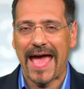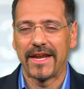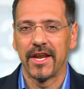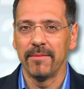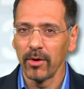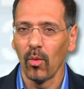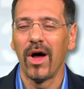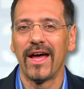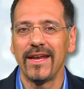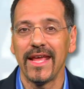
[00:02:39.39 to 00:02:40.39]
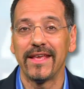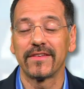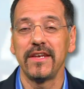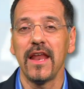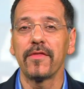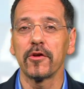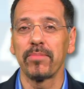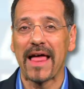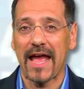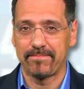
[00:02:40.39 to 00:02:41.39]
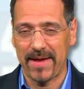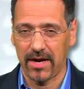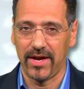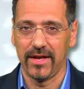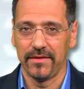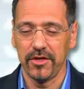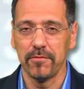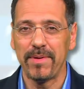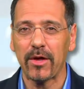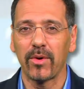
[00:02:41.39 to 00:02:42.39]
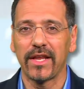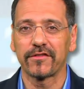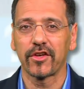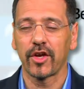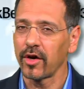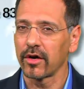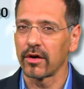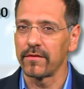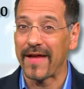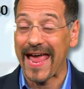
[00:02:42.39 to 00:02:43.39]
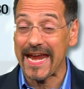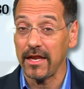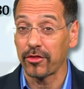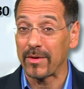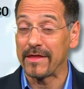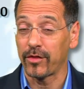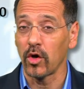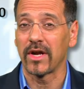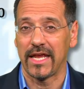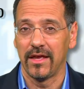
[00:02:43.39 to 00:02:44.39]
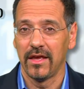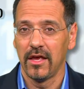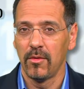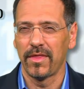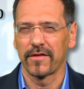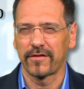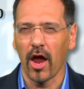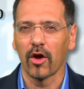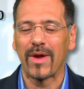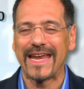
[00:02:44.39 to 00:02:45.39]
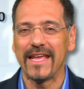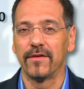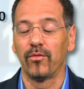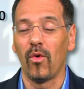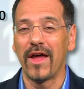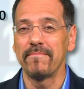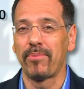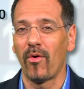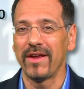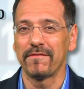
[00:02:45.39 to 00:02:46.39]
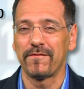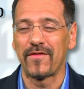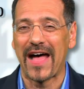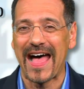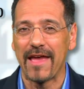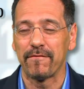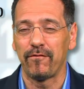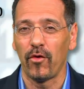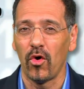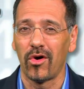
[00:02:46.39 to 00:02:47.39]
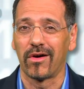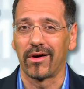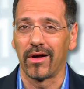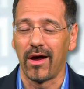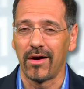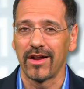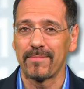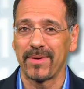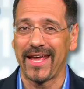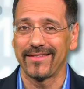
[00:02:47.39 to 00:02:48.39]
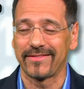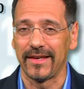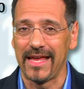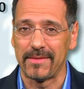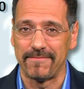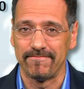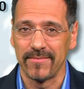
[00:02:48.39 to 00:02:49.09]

At number one is another BlackBerry, the ubiquitous Curve 8330, with a SAR rating of 1.54, hard up against the limit.